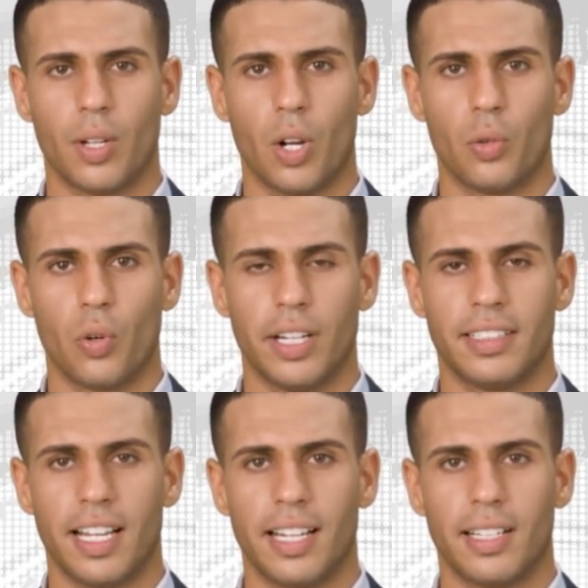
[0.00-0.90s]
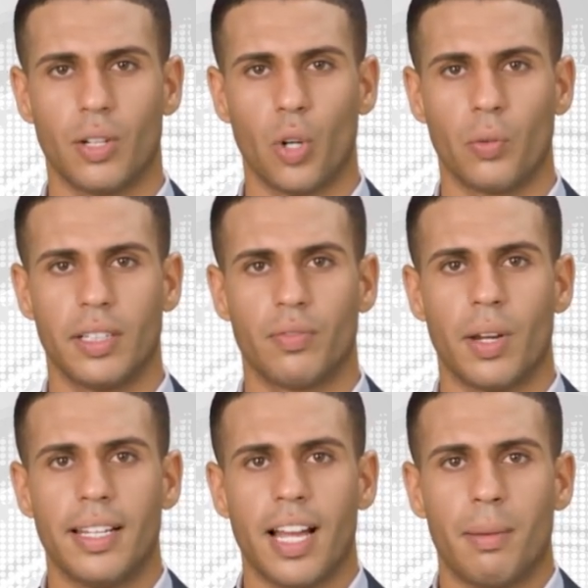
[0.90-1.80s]
On Wednesday,
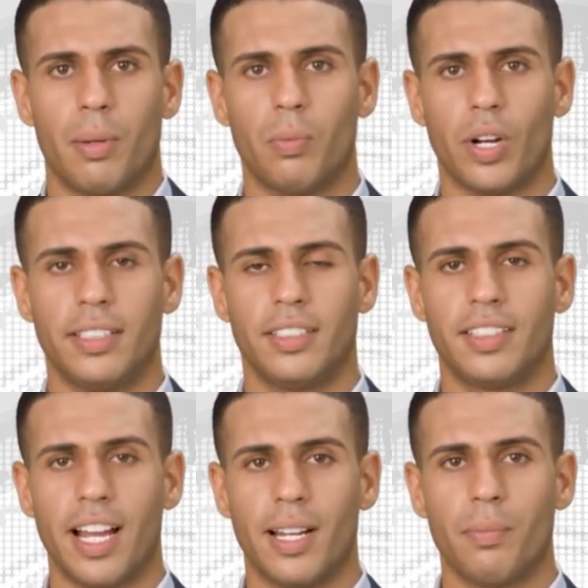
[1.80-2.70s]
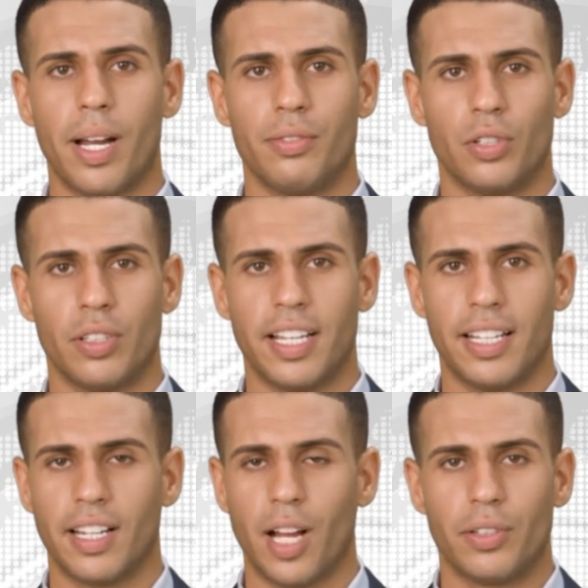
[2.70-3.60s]
OpenSpec naphtha prices gained by
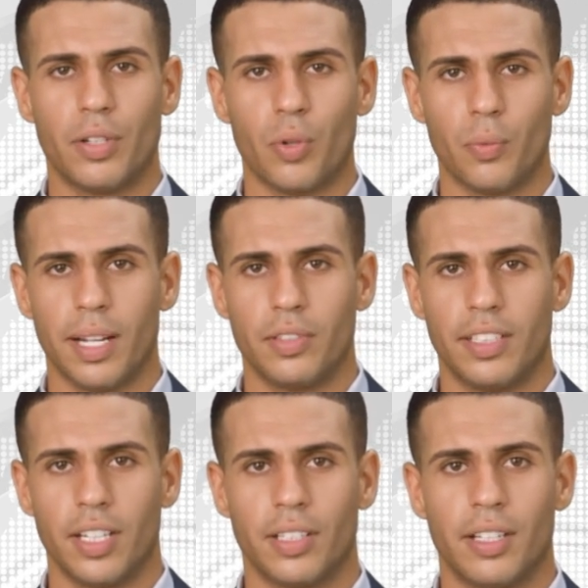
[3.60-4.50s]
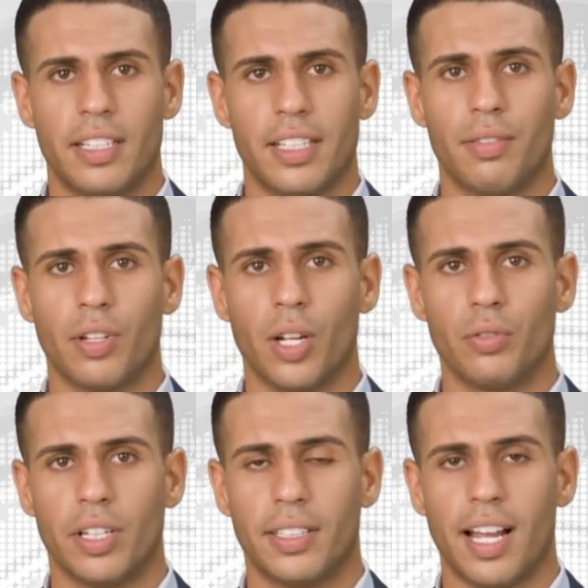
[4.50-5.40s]
$13 per metric ton at the
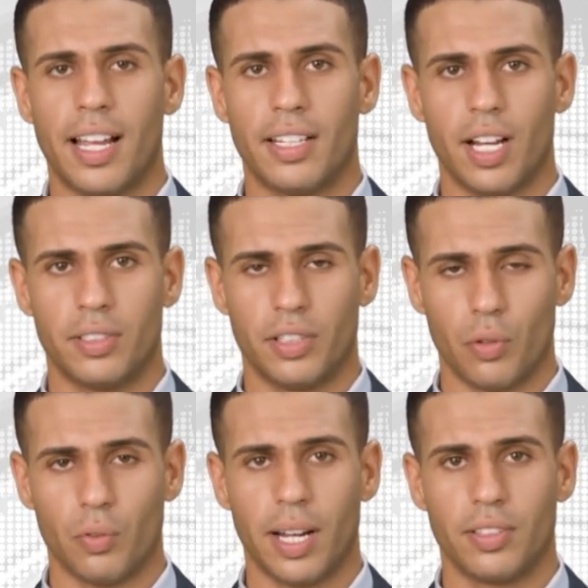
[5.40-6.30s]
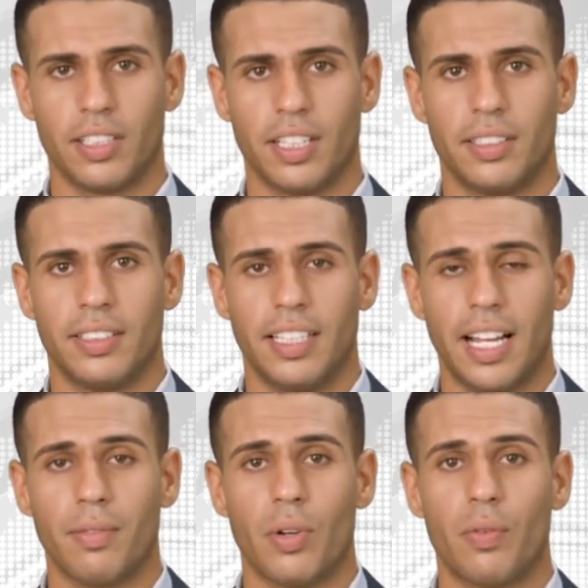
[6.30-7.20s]
$709 per metric ton
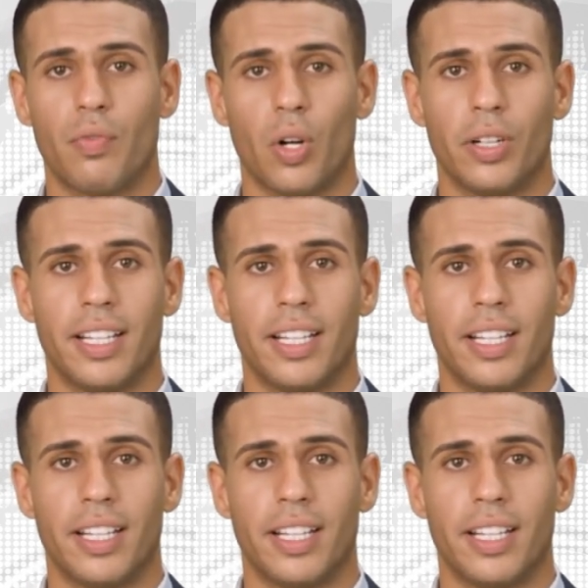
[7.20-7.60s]
CFR Far